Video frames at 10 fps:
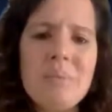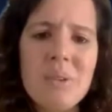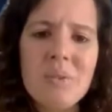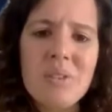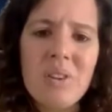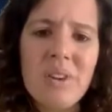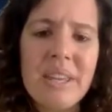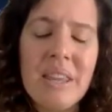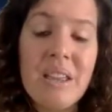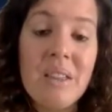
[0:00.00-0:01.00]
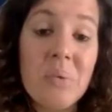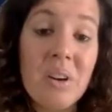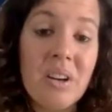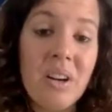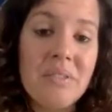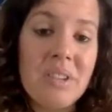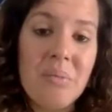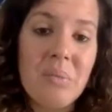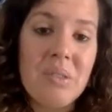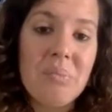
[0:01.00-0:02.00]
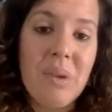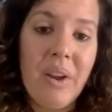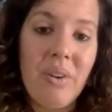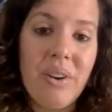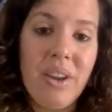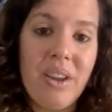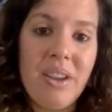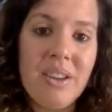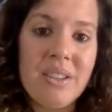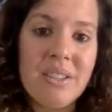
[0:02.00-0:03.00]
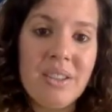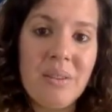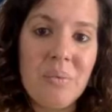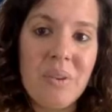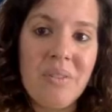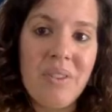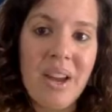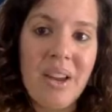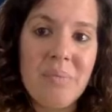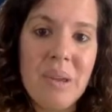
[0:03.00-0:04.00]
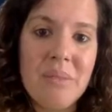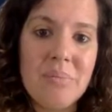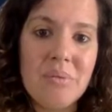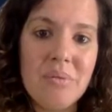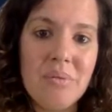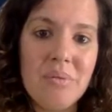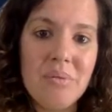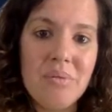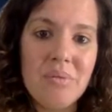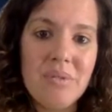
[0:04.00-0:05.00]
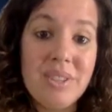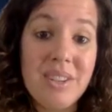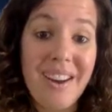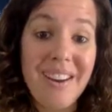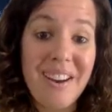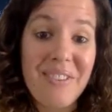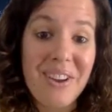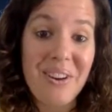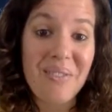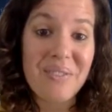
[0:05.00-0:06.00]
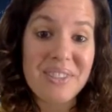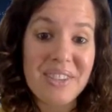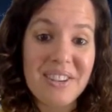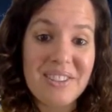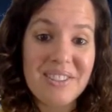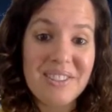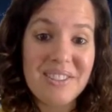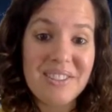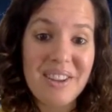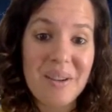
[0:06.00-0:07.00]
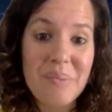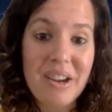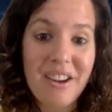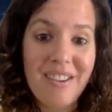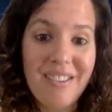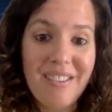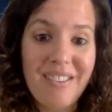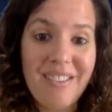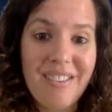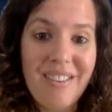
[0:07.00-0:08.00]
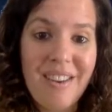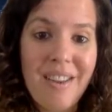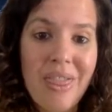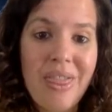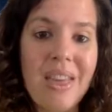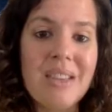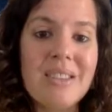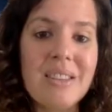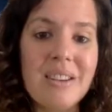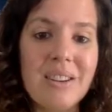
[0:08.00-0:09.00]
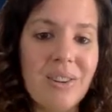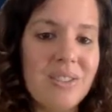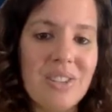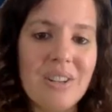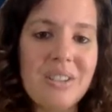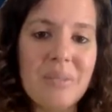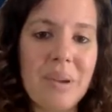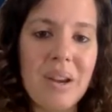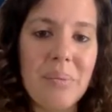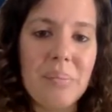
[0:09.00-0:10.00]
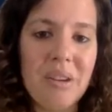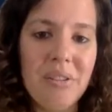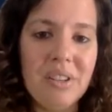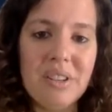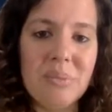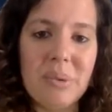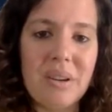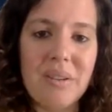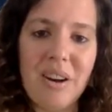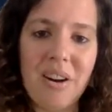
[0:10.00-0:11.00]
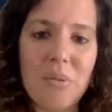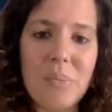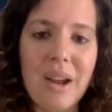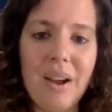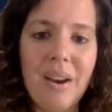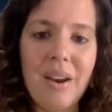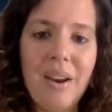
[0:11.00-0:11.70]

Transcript: also in the work I've done with Mayoni is that we've had people start having conversations about things that are not just about periods, but are about